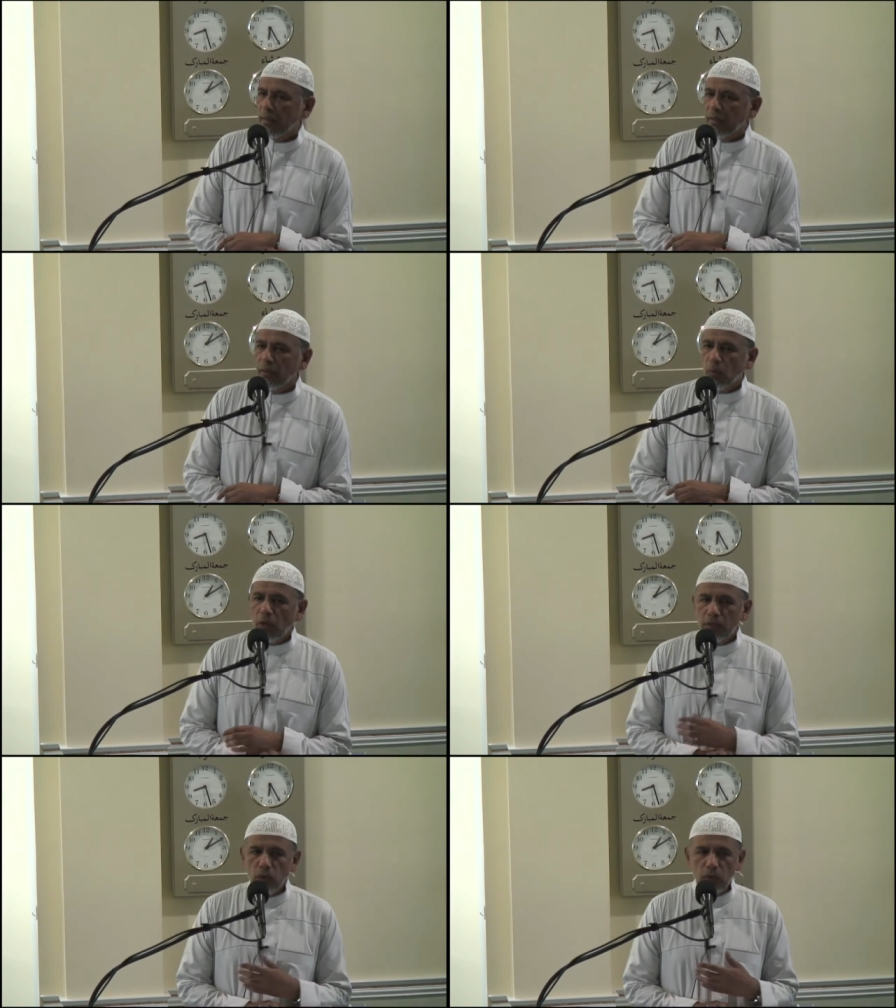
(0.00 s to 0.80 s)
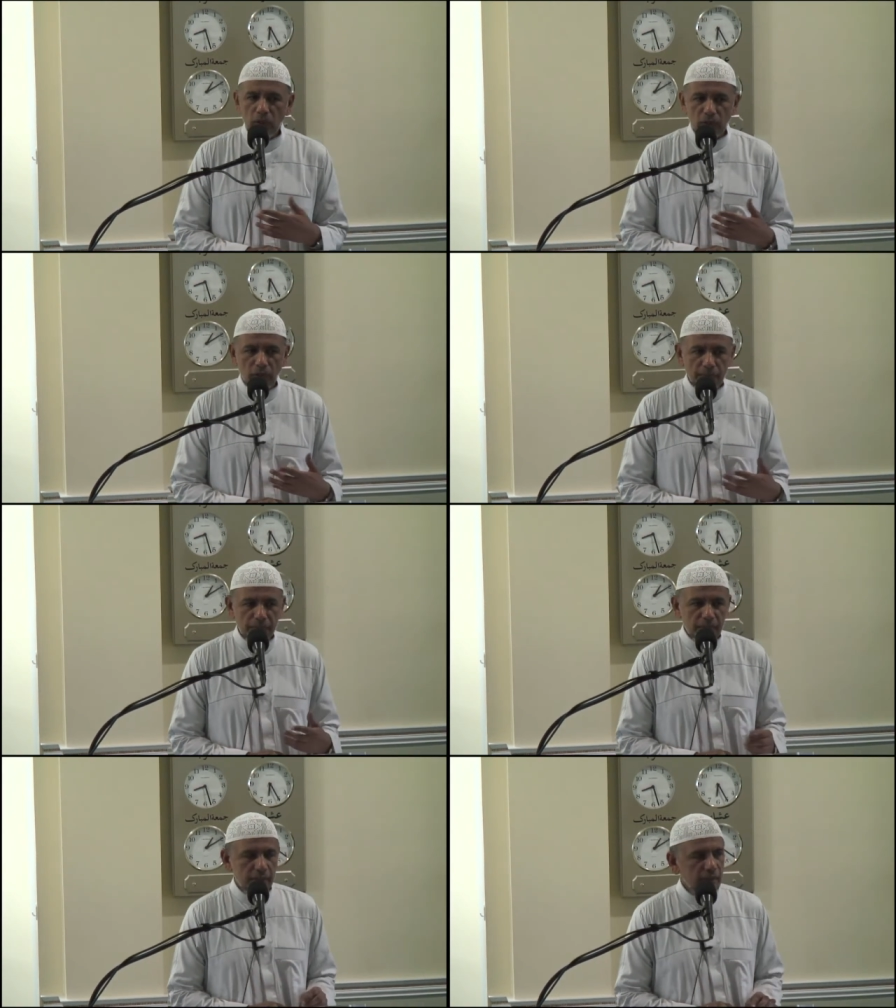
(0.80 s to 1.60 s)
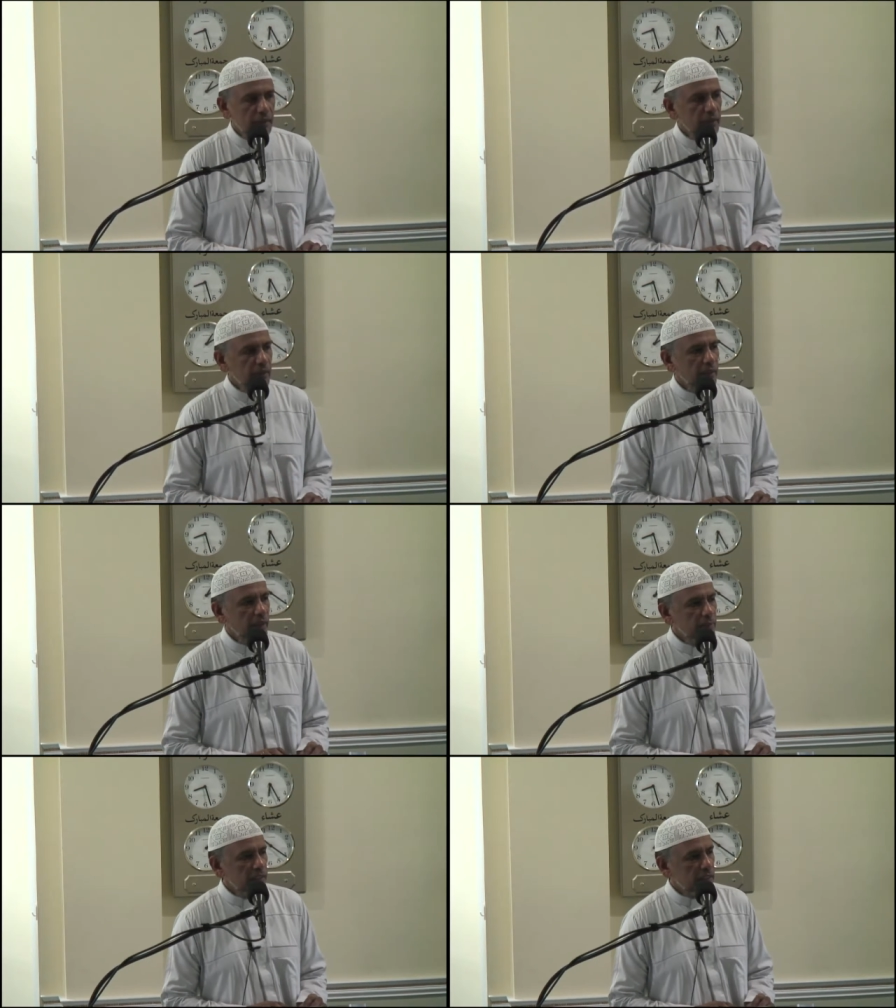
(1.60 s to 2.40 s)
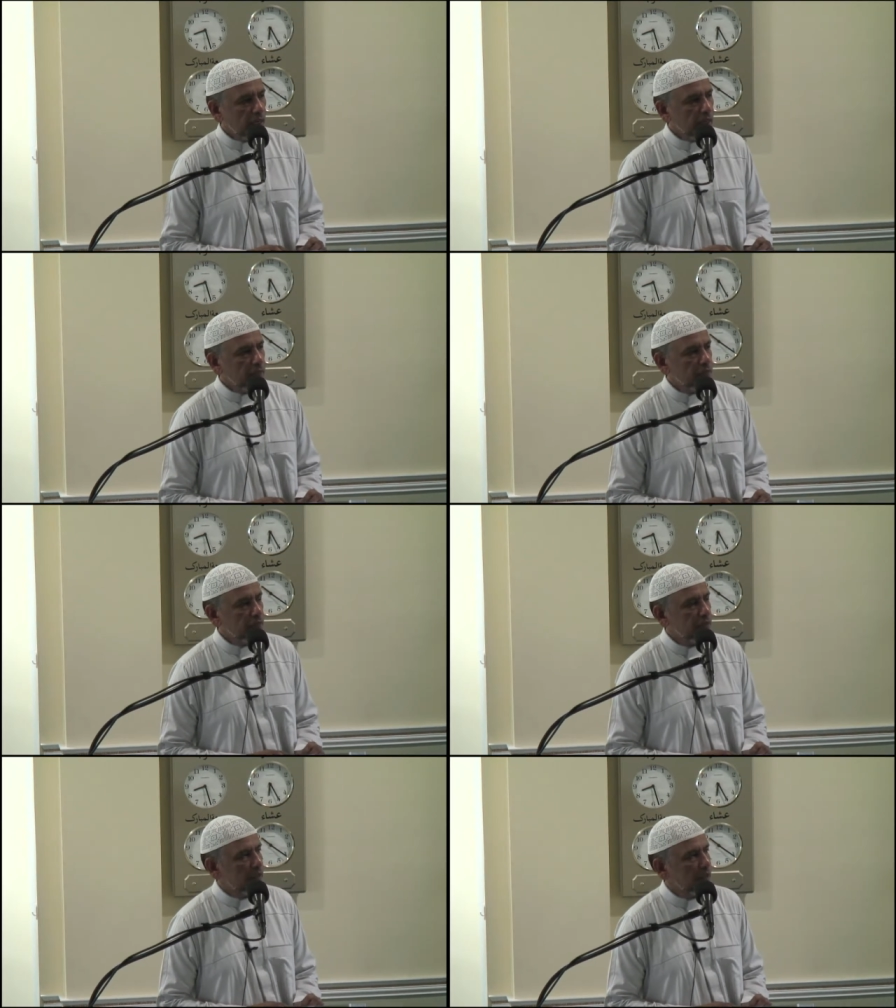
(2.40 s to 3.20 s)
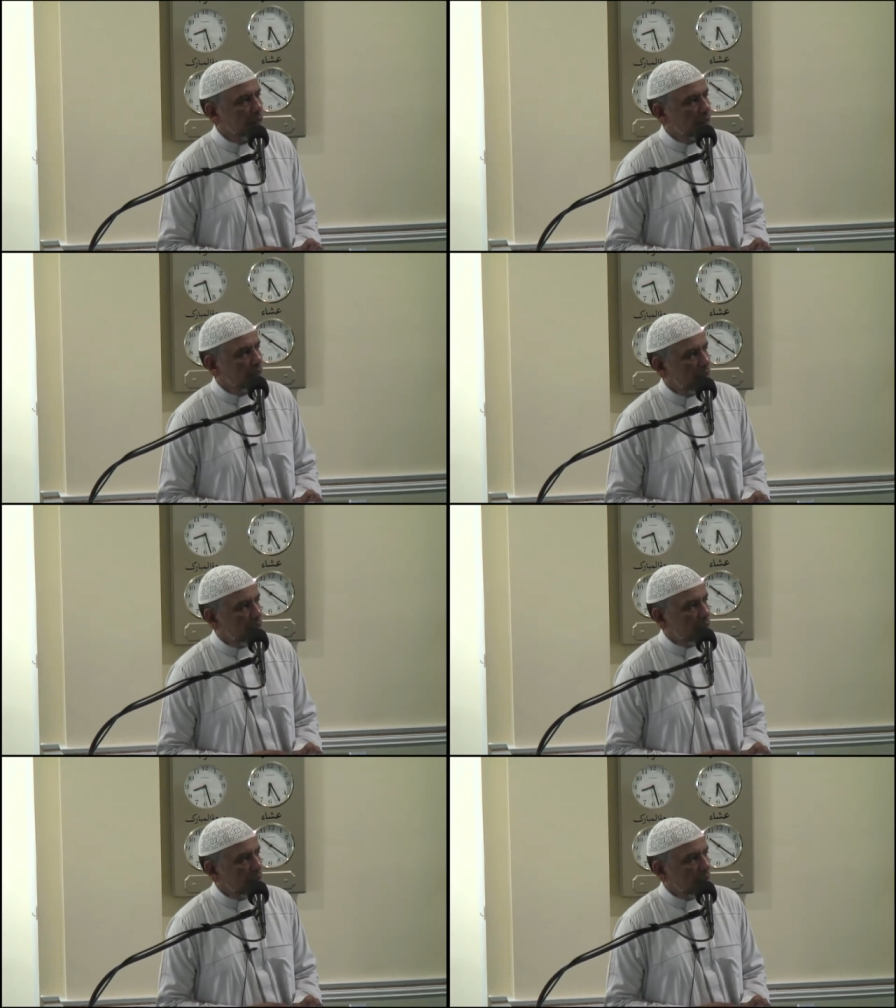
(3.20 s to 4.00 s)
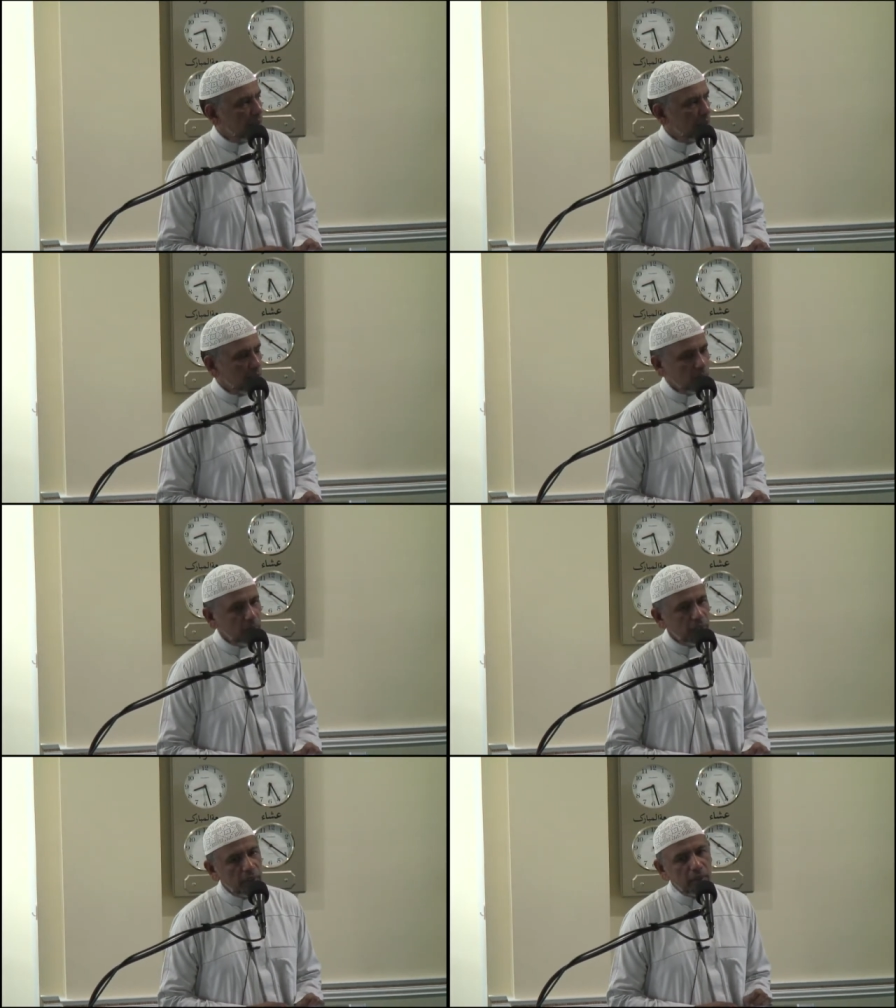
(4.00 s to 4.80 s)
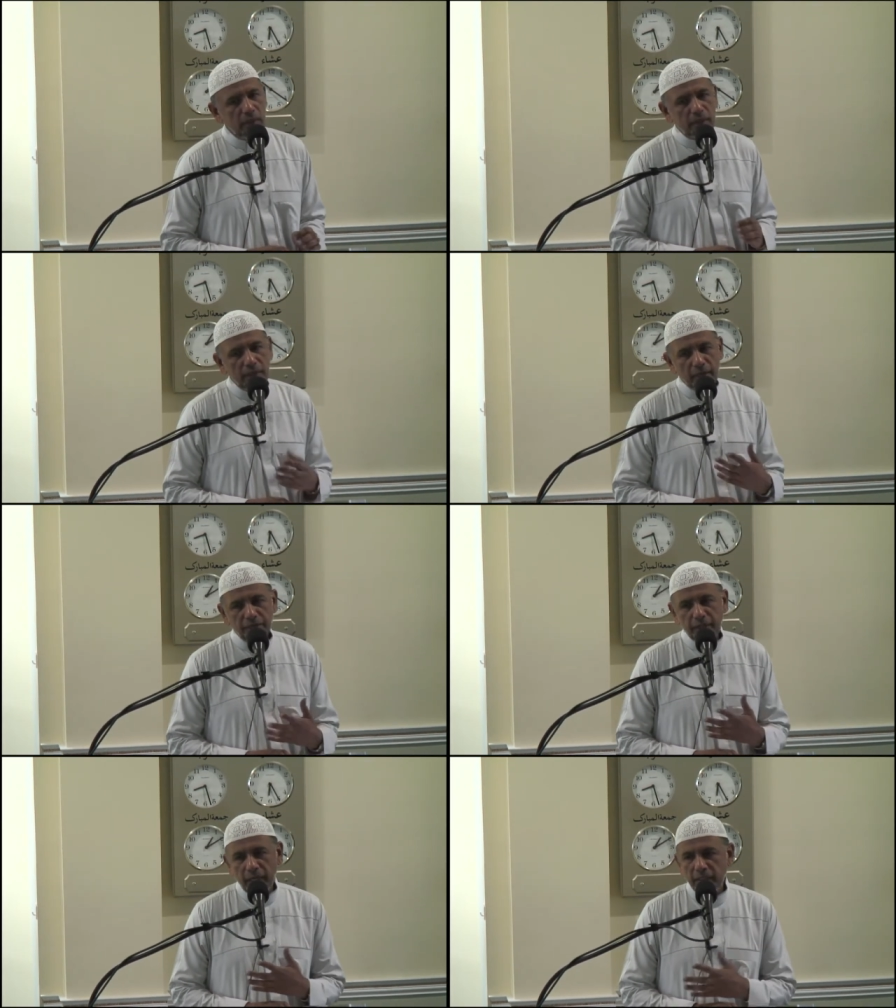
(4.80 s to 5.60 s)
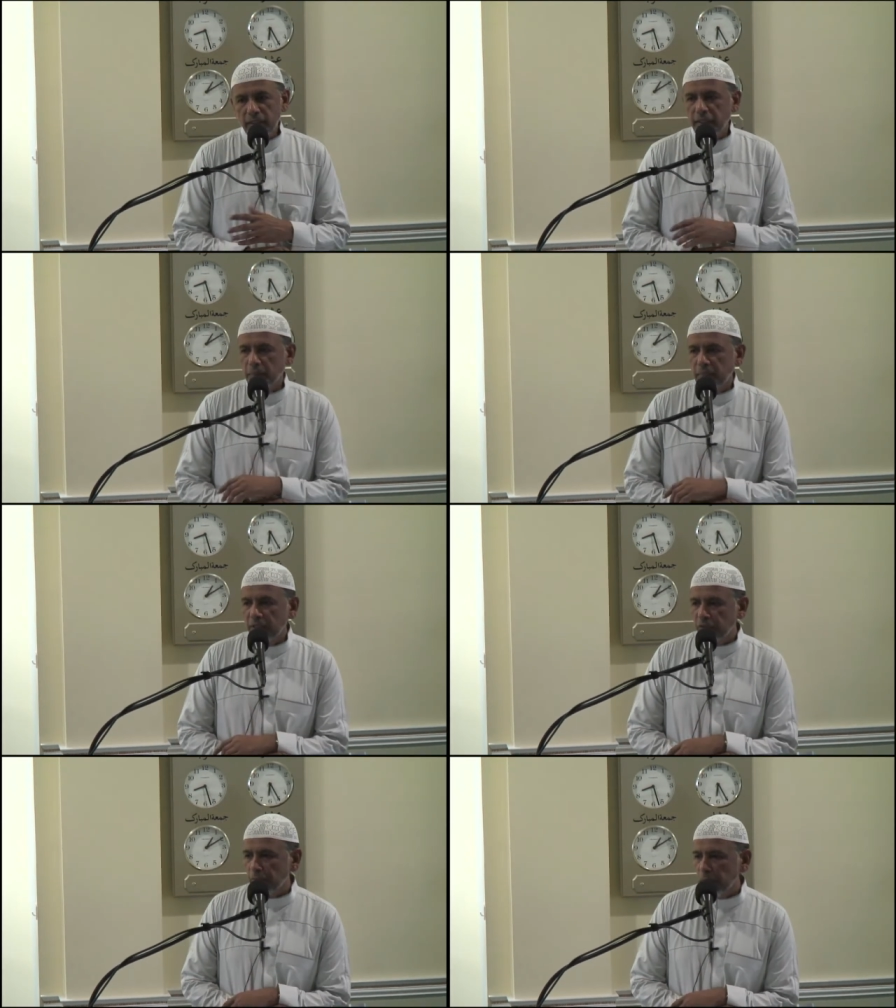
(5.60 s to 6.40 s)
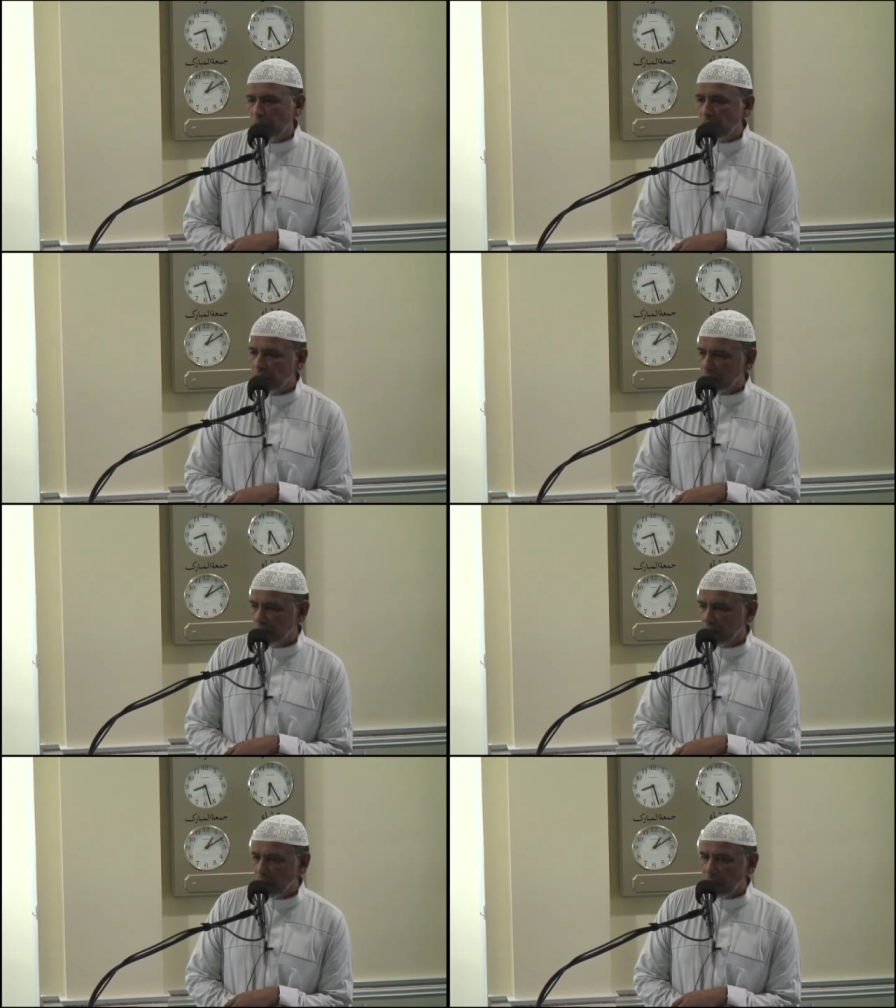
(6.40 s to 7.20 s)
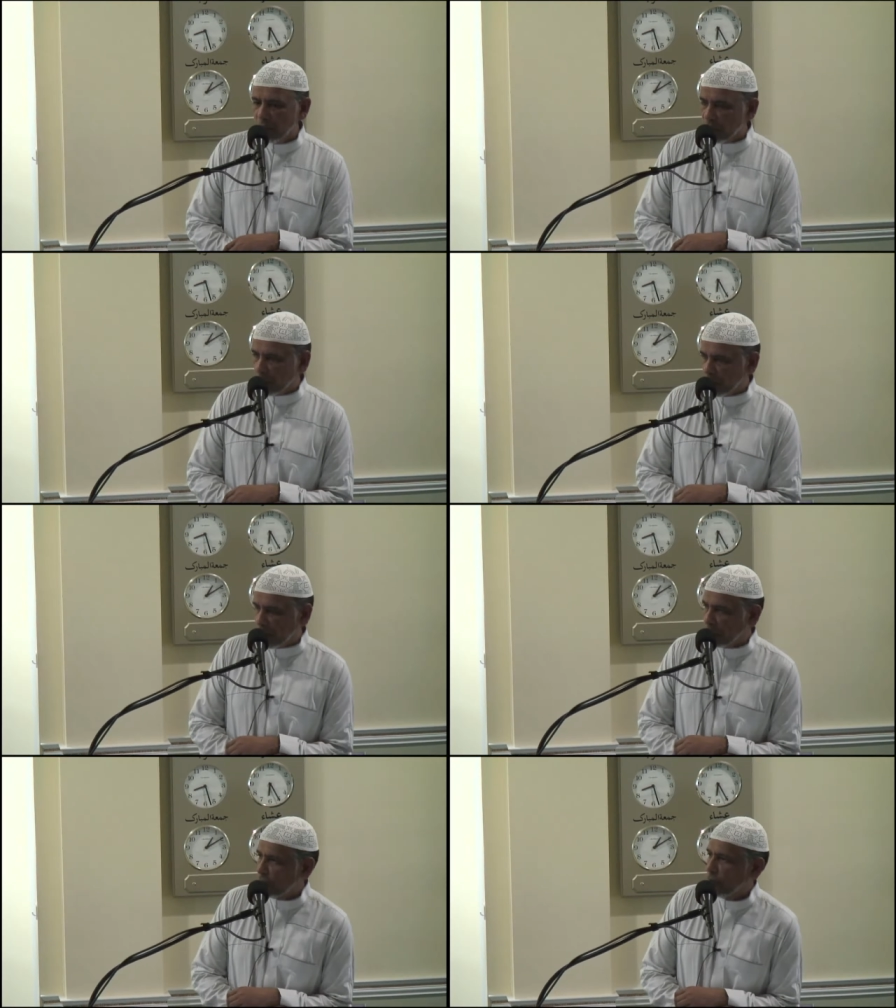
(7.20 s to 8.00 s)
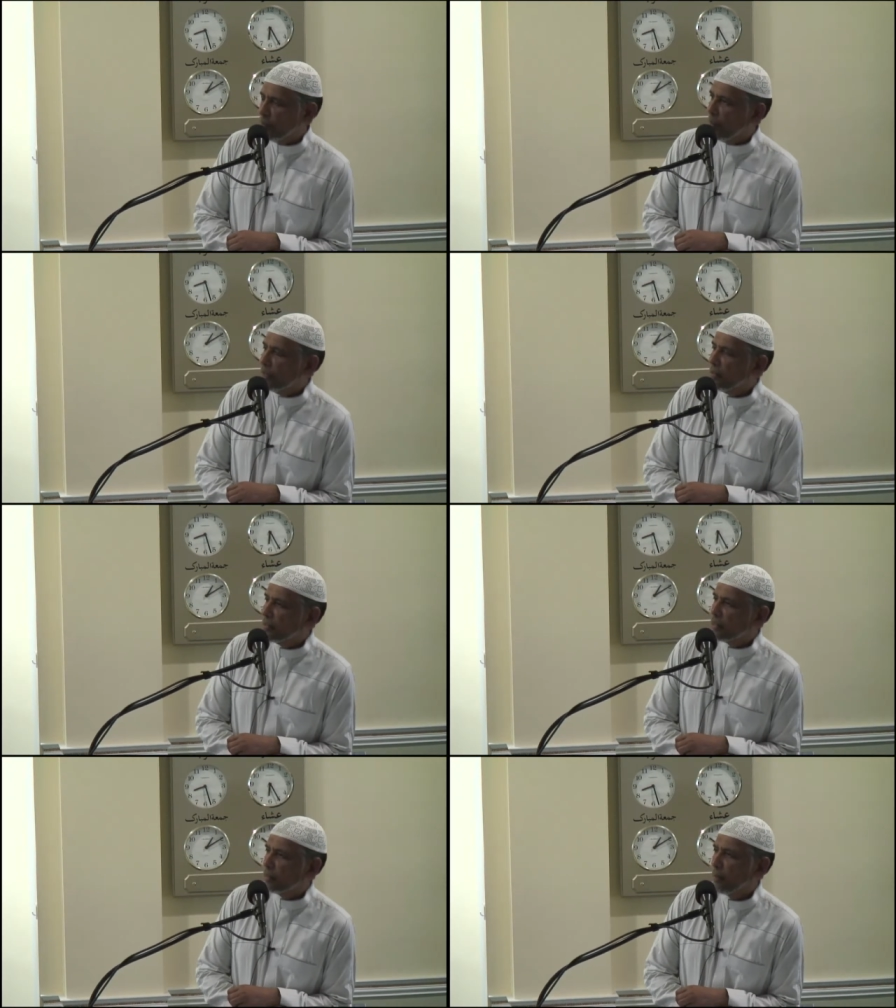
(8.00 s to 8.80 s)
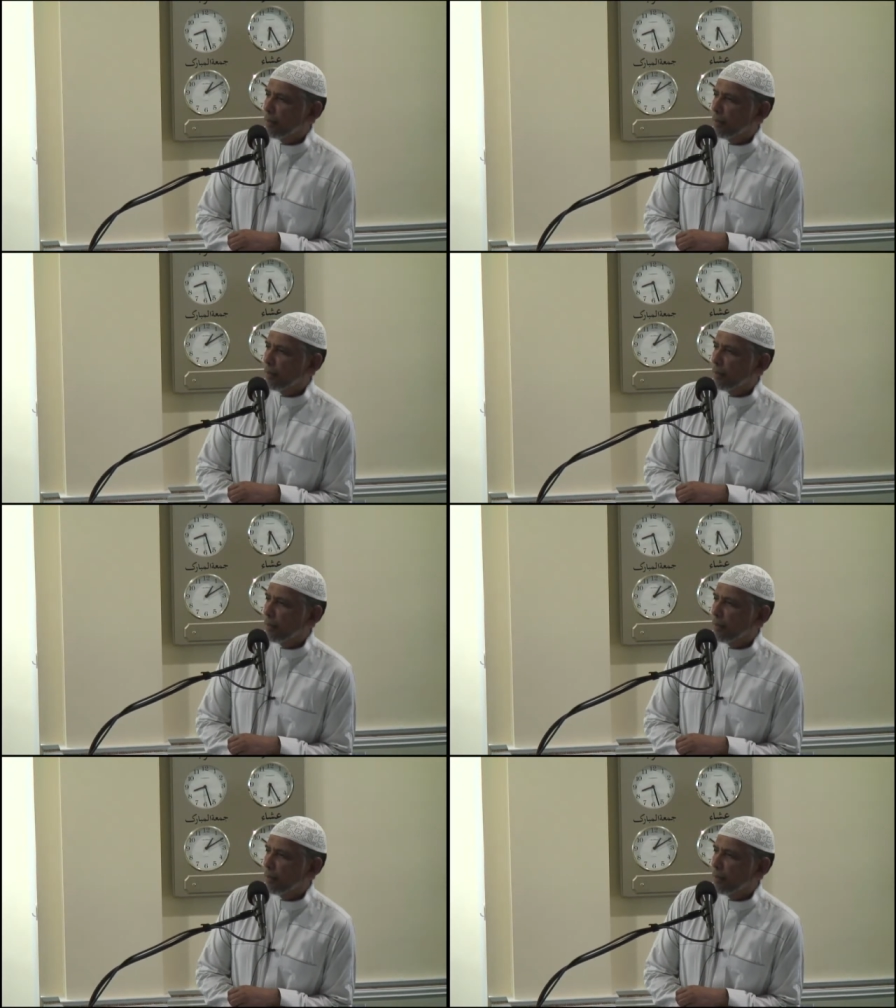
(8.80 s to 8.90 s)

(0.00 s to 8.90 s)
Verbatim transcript: And the one who corrupts himself will definitely be from among the unsuccessful ones.